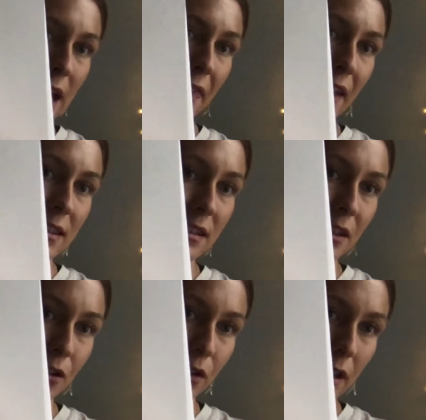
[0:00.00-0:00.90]
that? That's a
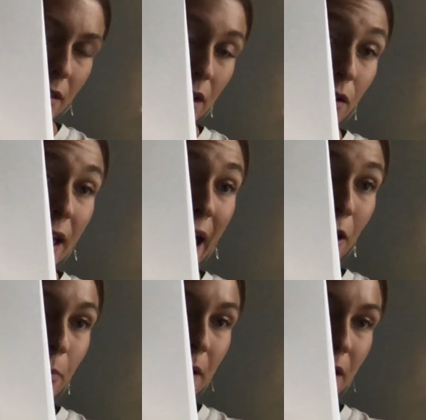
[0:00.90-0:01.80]
little, little
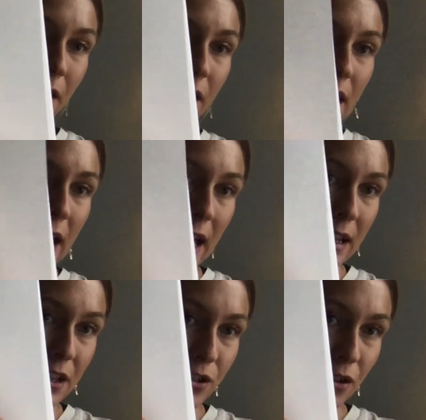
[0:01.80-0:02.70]
caterpillar. And
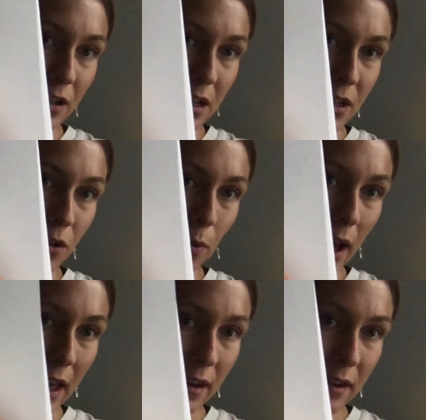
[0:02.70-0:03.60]
he turned into
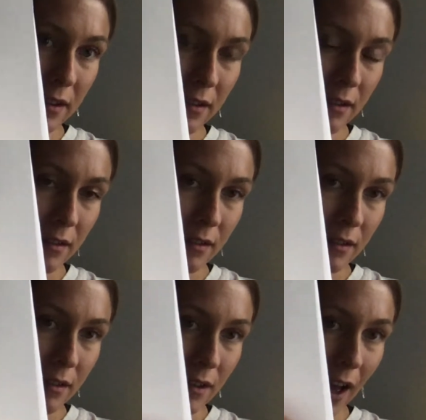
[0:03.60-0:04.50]
what?
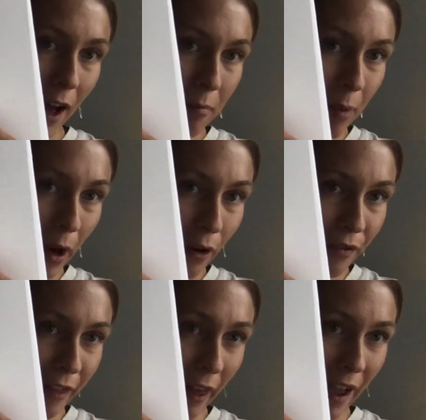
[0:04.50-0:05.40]
A
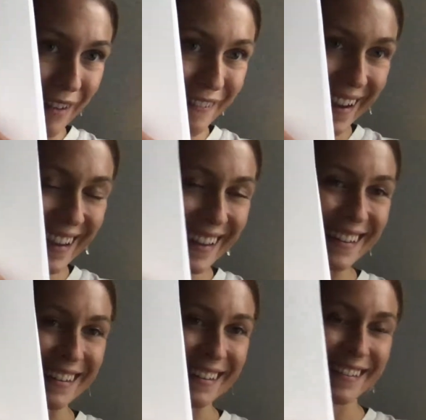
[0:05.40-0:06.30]
butterfly, right?